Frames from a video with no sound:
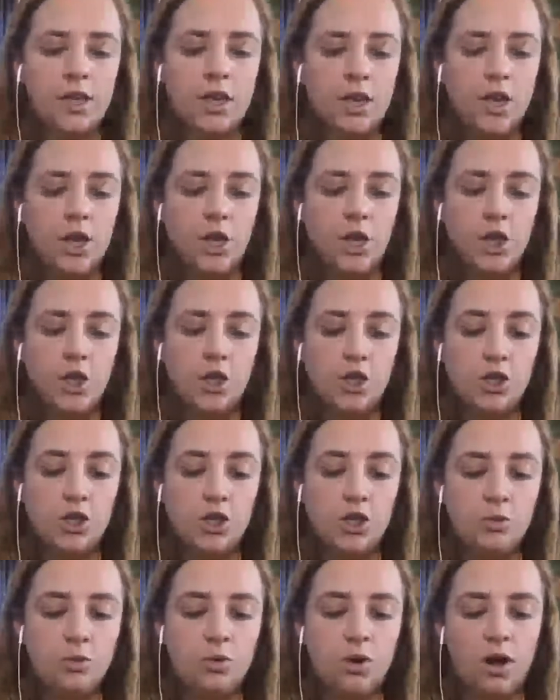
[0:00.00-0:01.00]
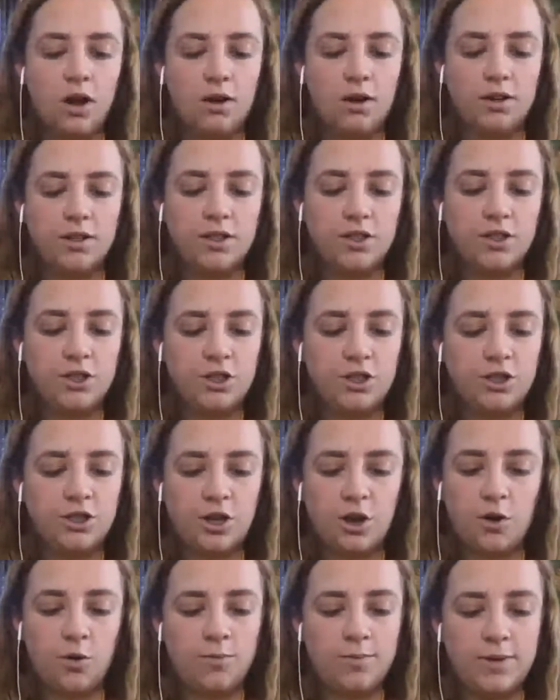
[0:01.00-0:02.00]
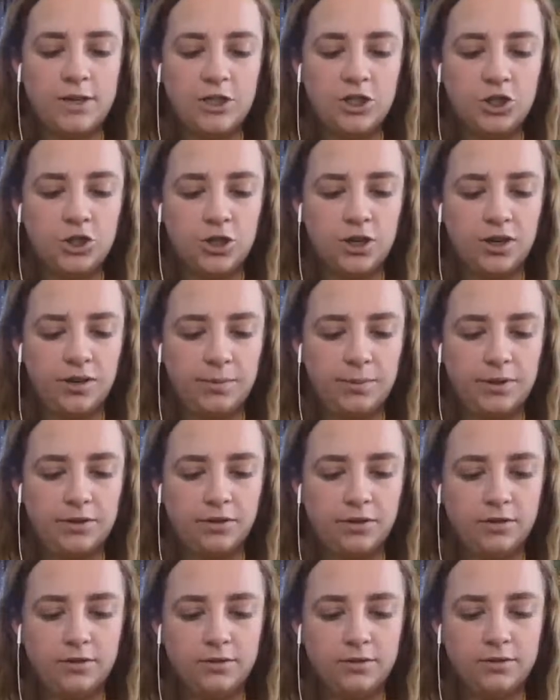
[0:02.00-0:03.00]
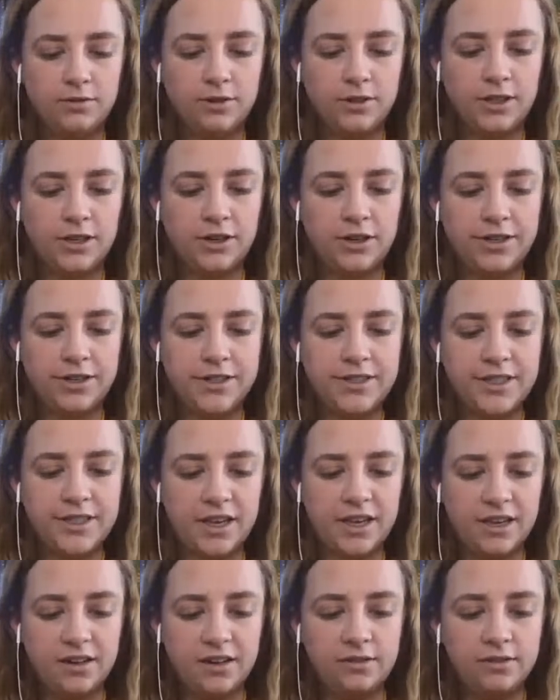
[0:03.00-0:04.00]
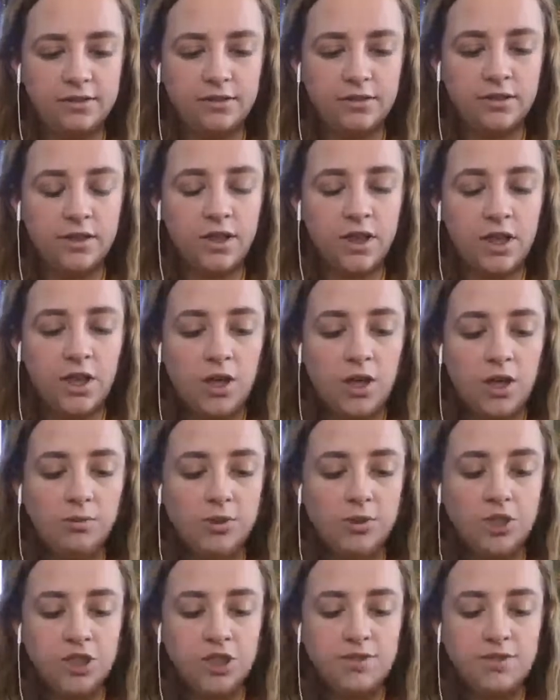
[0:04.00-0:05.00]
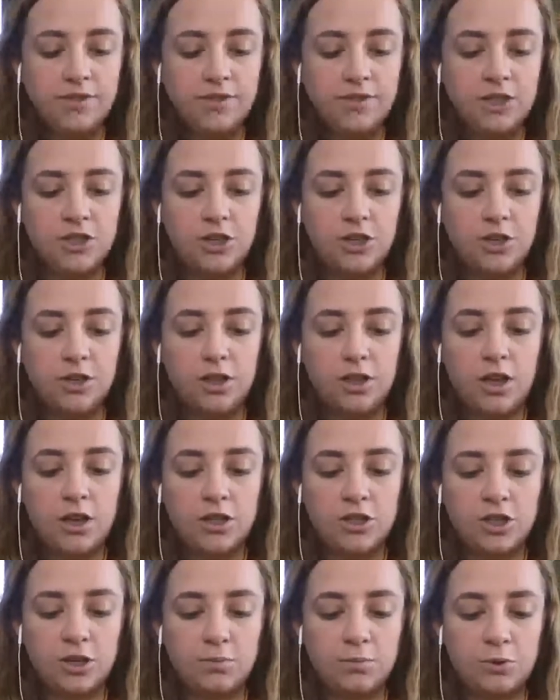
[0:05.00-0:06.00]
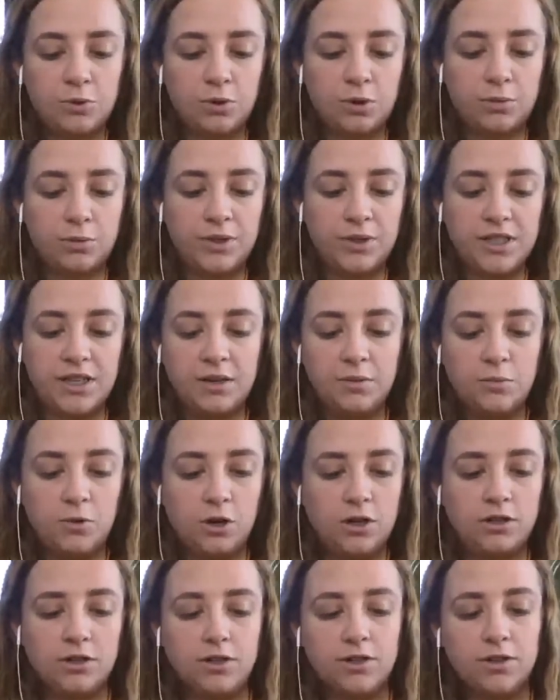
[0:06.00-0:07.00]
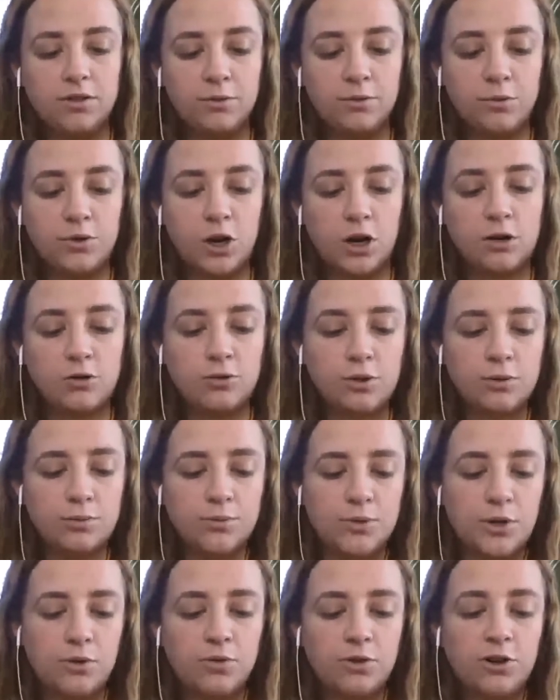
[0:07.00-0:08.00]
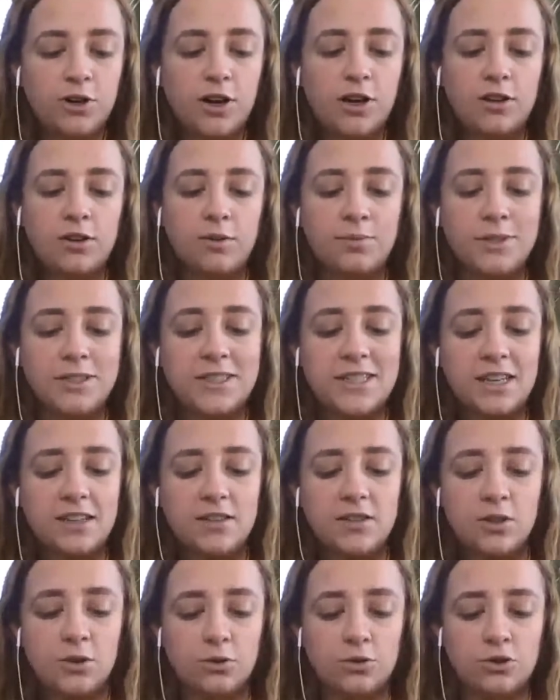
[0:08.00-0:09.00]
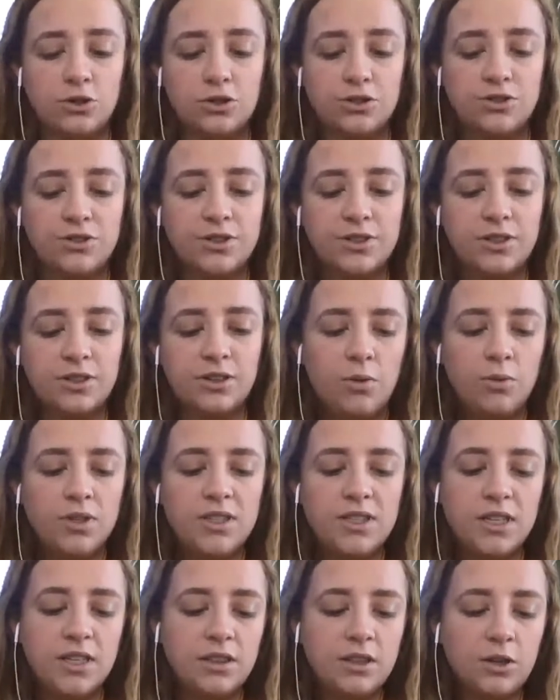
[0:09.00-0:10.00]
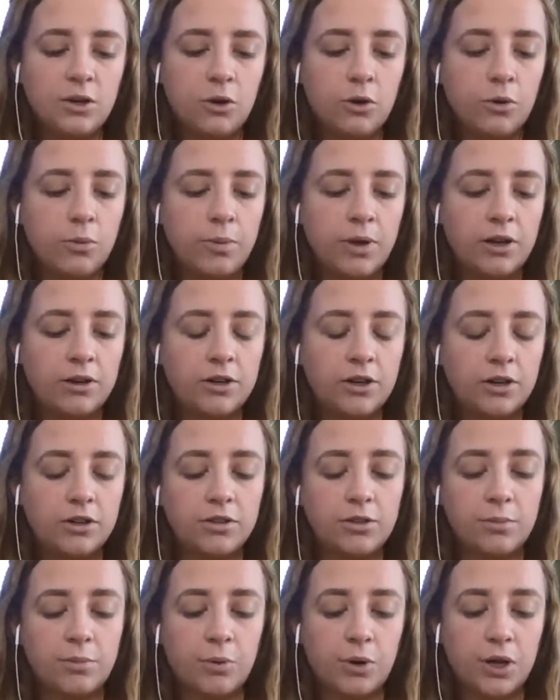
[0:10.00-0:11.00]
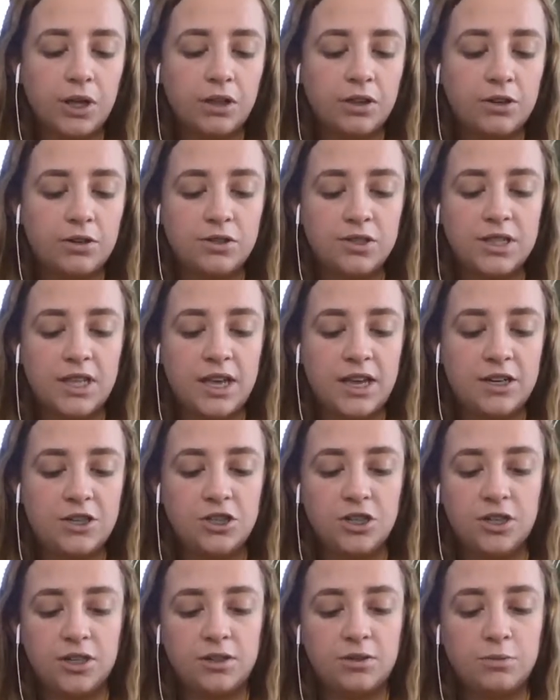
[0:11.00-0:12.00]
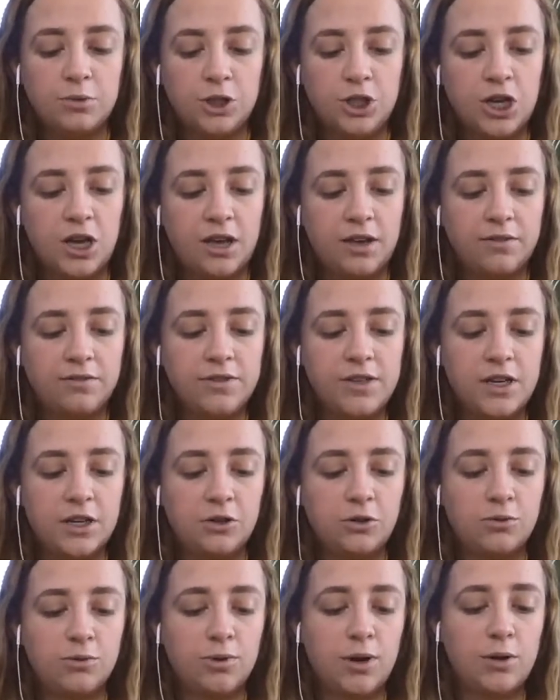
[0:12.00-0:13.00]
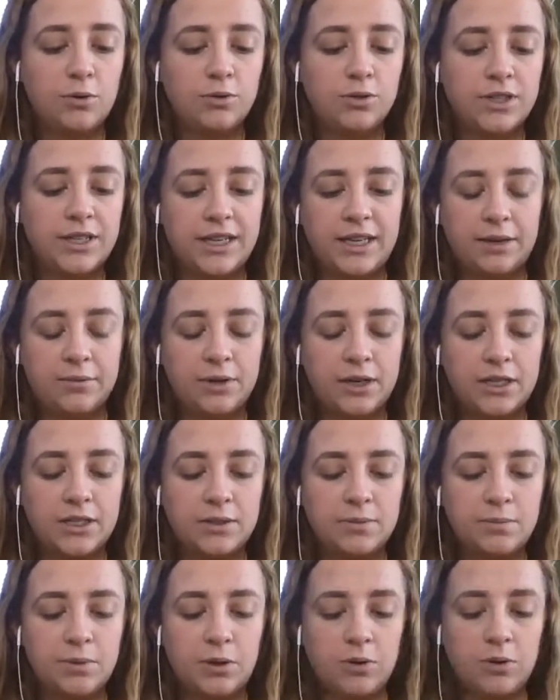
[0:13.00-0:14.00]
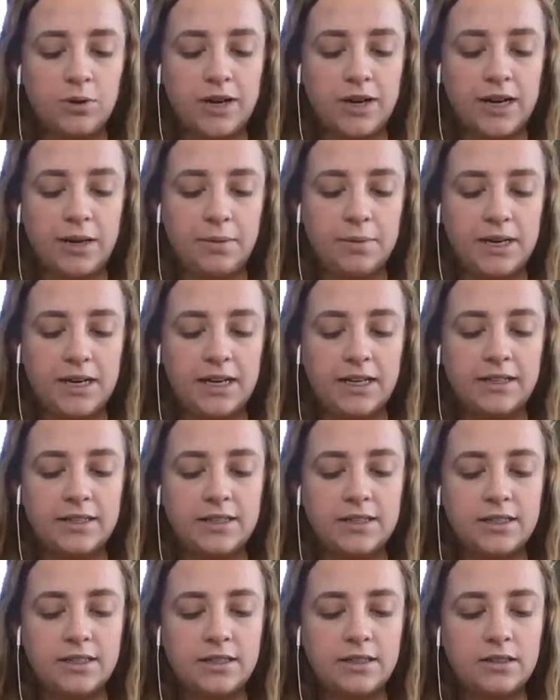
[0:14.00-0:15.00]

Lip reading: You are in so much trouble, Clarice said. We just finished a ship tour we didn't want, through dark rooms overcrowded with dead soldiers. We'd seen the coal bunker, the boilers, the engine, which huffed and groaned like it would explode any minute.